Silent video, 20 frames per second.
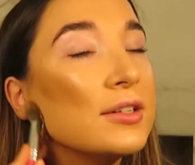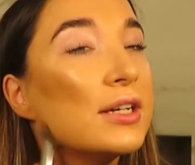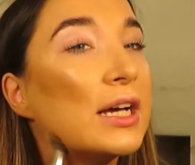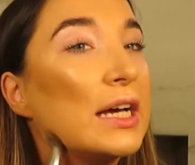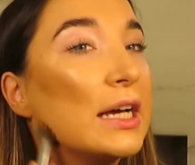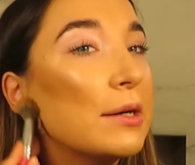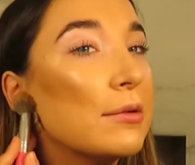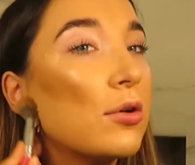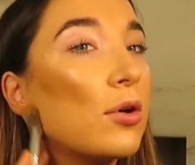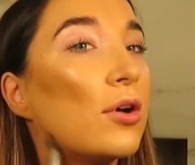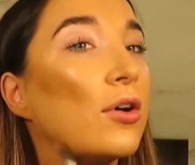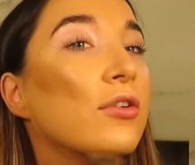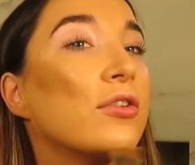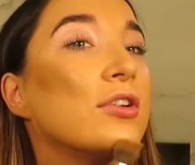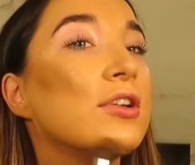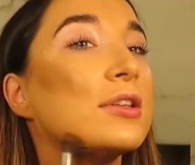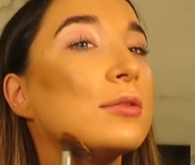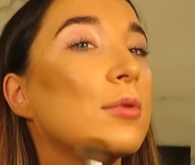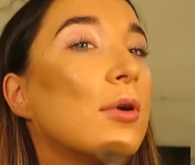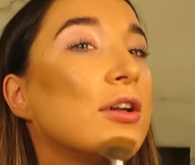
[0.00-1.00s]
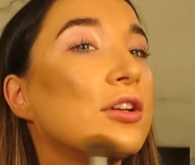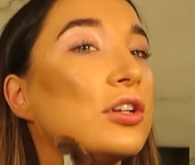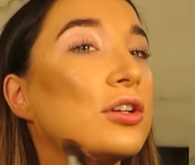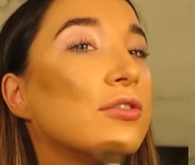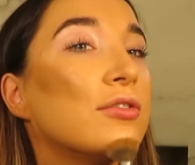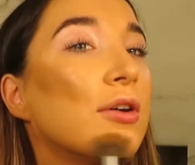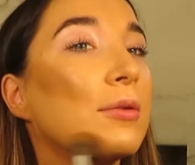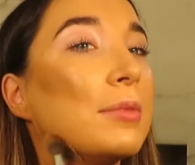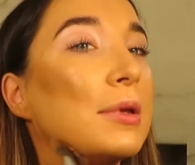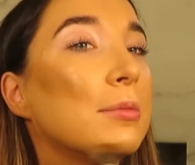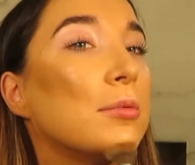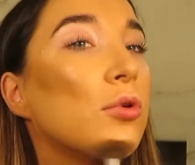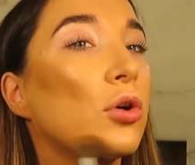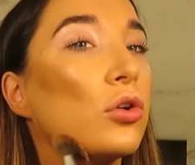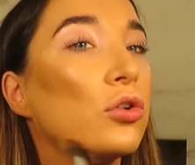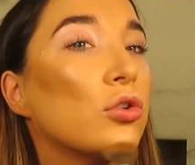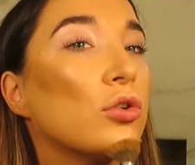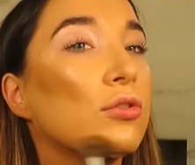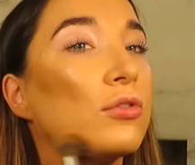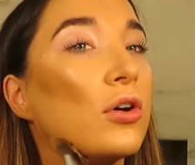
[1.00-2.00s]
And quite often as well, I do find people
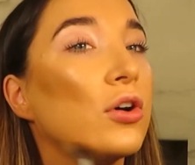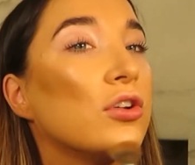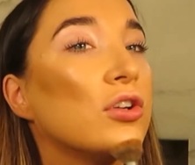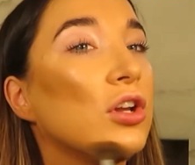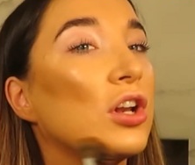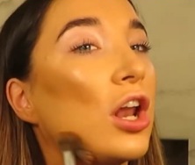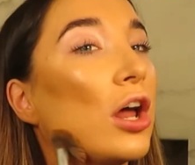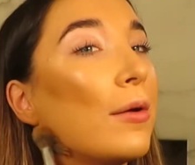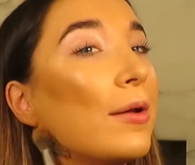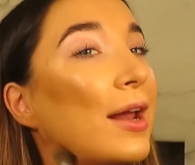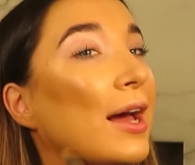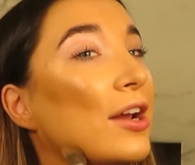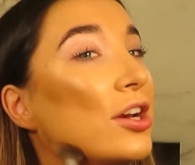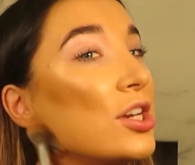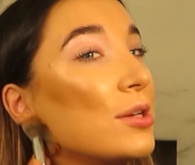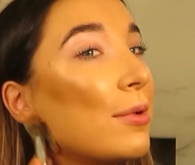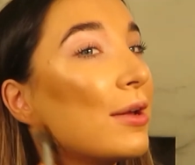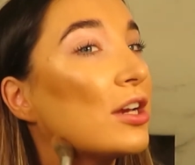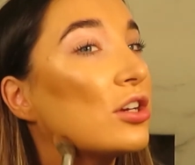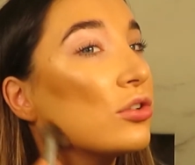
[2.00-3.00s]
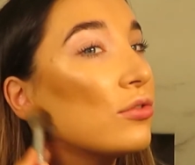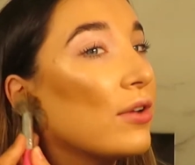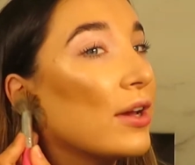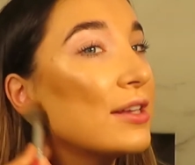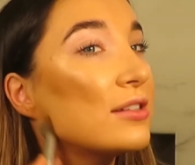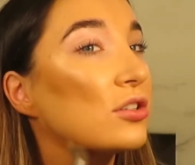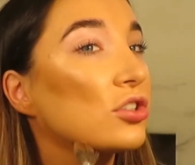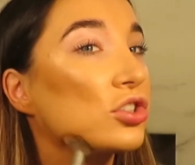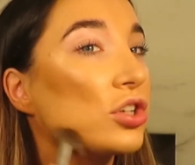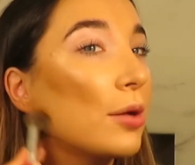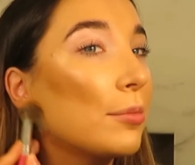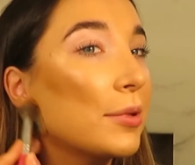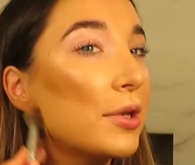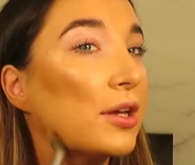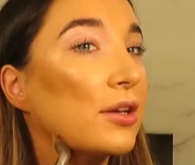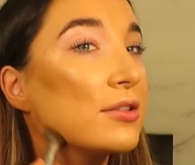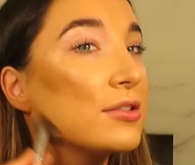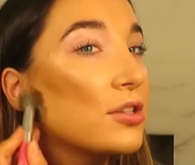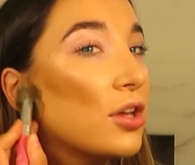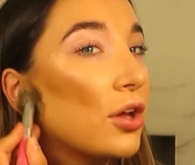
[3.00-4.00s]
contour far too low and actually makes your face look
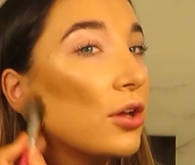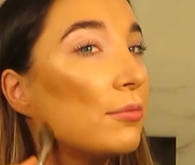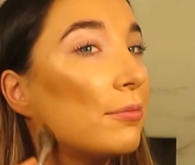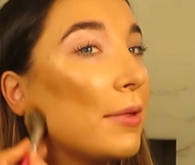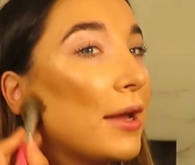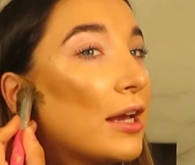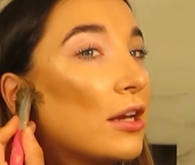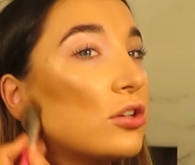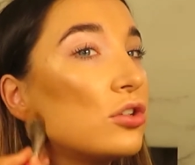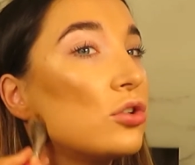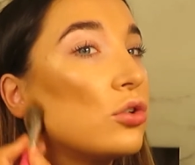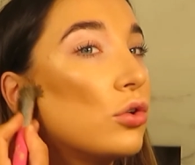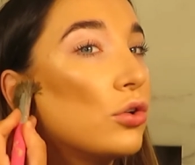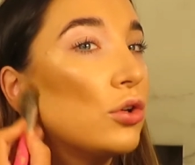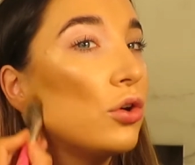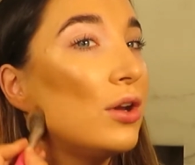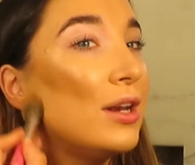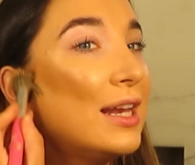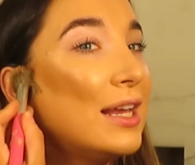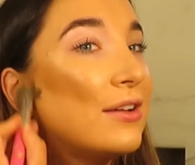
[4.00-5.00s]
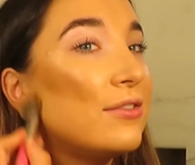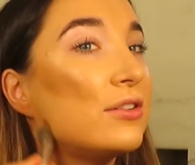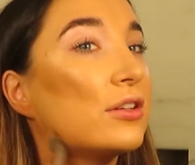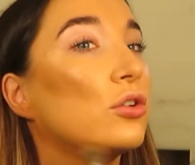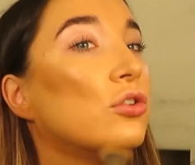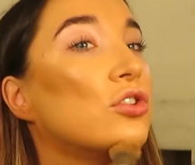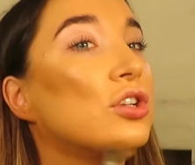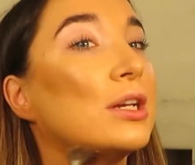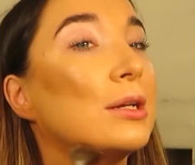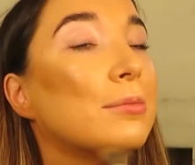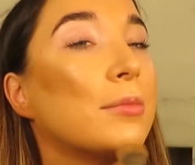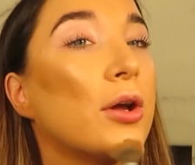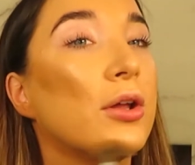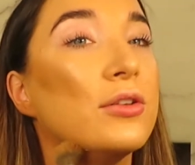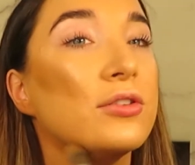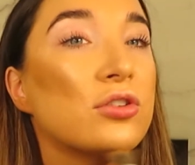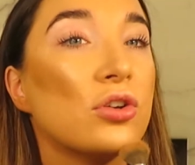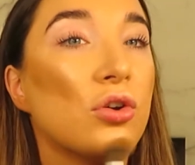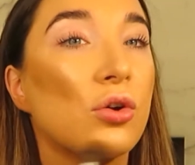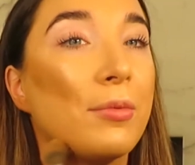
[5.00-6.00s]
chubbier. So make sure you're lifting your
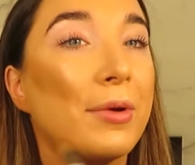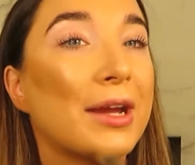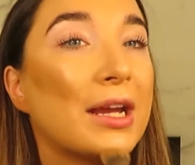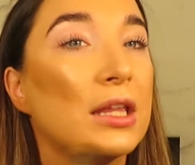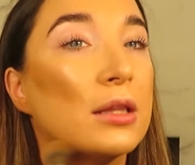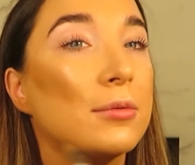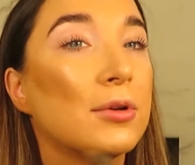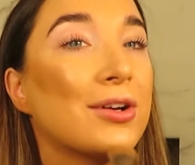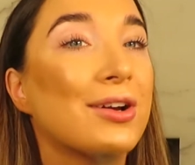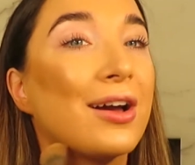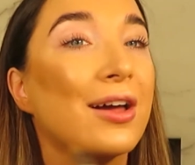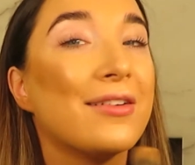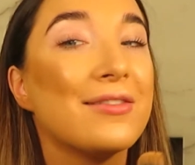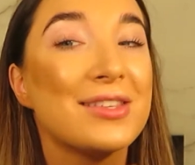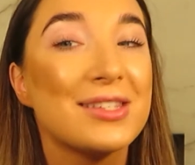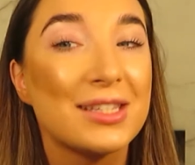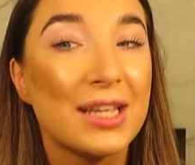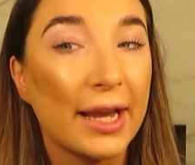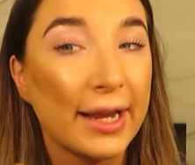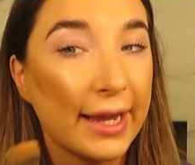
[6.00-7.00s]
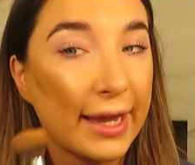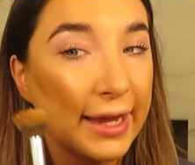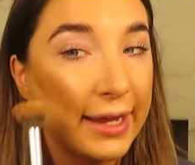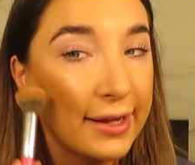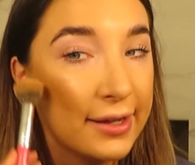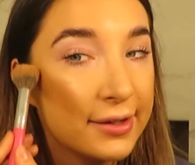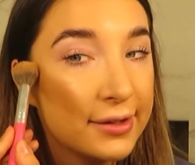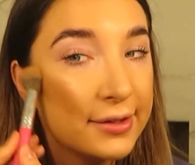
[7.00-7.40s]
cheekbones. You're not making them look kind of saggy.